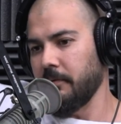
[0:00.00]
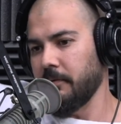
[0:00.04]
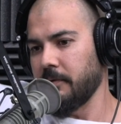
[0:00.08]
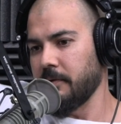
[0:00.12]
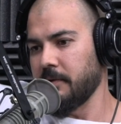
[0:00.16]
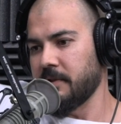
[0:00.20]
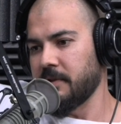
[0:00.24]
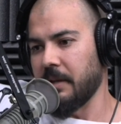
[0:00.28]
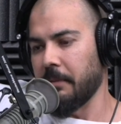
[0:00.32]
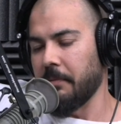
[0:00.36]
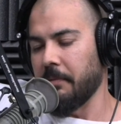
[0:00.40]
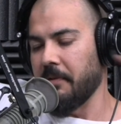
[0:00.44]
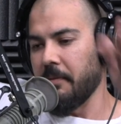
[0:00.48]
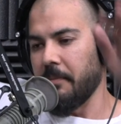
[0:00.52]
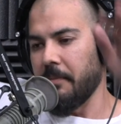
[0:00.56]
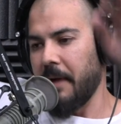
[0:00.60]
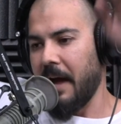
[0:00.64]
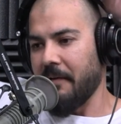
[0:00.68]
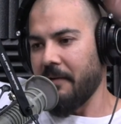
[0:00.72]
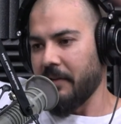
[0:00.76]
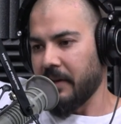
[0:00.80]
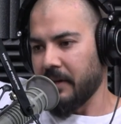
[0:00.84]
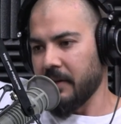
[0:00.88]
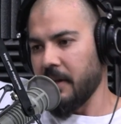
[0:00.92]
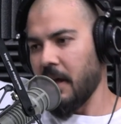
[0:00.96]
some of them
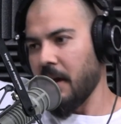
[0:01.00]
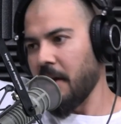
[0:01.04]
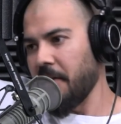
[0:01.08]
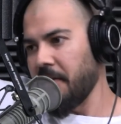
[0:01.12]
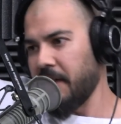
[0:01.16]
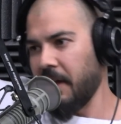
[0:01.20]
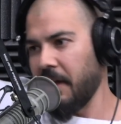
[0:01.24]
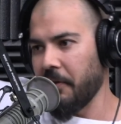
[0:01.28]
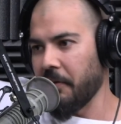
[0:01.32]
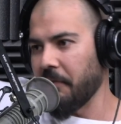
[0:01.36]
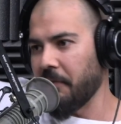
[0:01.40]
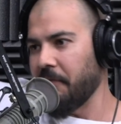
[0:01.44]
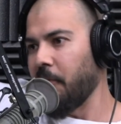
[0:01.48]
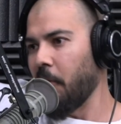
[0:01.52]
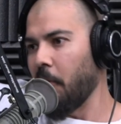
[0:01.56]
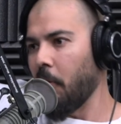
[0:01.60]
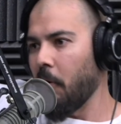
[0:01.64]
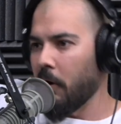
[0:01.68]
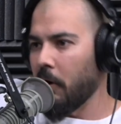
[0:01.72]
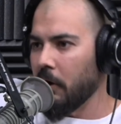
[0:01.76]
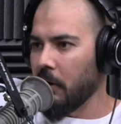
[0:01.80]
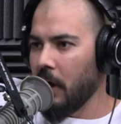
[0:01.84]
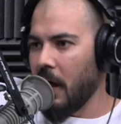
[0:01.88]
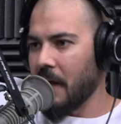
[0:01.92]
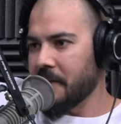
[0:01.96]
having none of the other
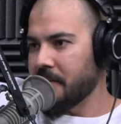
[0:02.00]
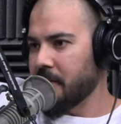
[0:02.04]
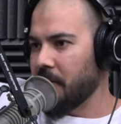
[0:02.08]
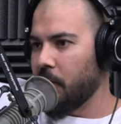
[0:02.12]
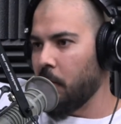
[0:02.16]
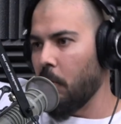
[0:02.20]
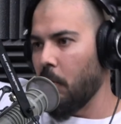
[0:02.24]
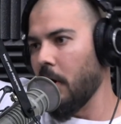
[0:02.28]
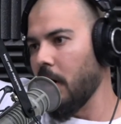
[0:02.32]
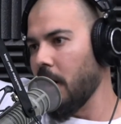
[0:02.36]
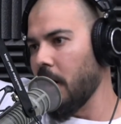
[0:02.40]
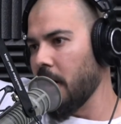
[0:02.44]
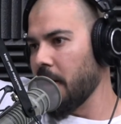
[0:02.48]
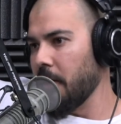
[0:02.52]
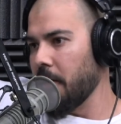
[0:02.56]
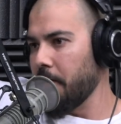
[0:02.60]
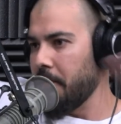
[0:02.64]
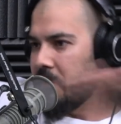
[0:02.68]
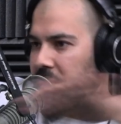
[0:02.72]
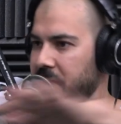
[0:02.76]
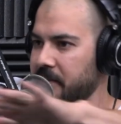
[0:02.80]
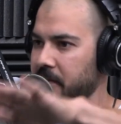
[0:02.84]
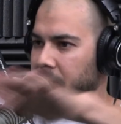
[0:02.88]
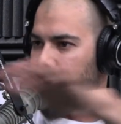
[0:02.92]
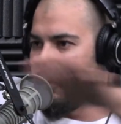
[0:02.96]
four, lots of one, a
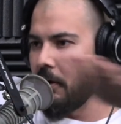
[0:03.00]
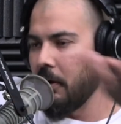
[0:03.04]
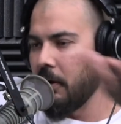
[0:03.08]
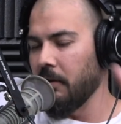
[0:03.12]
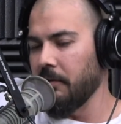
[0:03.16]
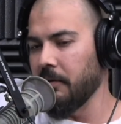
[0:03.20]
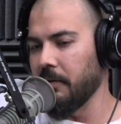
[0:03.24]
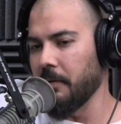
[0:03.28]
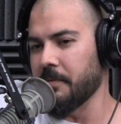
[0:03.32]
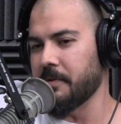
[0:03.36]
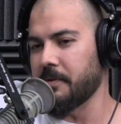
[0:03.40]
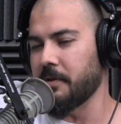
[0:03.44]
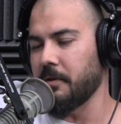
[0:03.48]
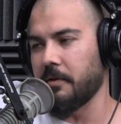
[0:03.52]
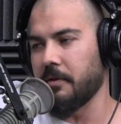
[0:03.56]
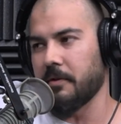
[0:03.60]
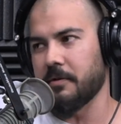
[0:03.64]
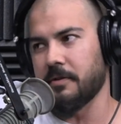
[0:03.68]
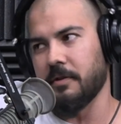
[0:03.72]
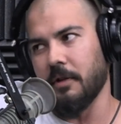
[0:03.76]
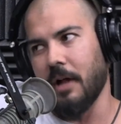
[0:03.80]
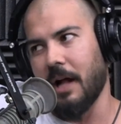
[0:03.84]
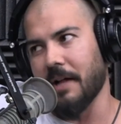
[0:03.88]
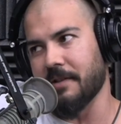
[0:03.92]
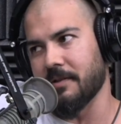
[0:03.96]
mix of all of them. So
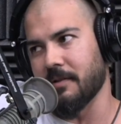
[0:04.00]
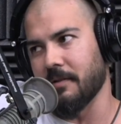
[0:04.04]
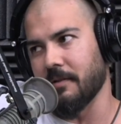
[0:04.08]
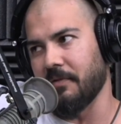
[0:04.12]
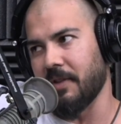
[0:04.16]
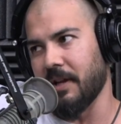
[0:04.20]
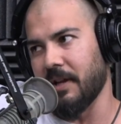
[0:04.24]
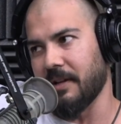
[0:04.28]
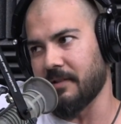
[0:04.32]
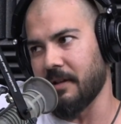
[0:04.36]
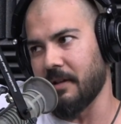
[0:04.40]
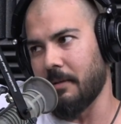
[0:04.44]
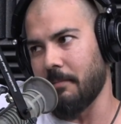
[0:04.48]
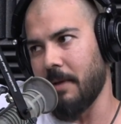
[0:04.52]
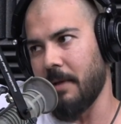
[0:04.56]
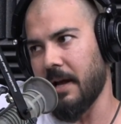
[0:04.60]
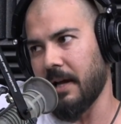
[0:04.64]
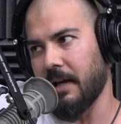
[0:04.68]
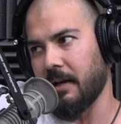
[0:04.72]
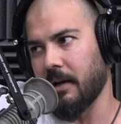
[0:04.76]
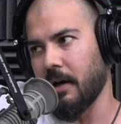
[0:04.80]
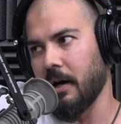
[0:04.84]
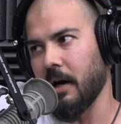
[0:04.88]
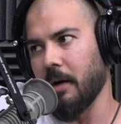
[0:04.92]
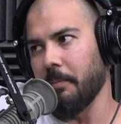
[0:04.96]
there's lots of things that
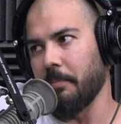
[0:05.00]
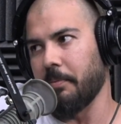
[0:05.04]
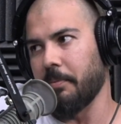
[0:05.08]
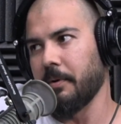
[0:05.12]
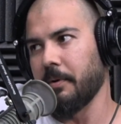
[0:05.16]
make up.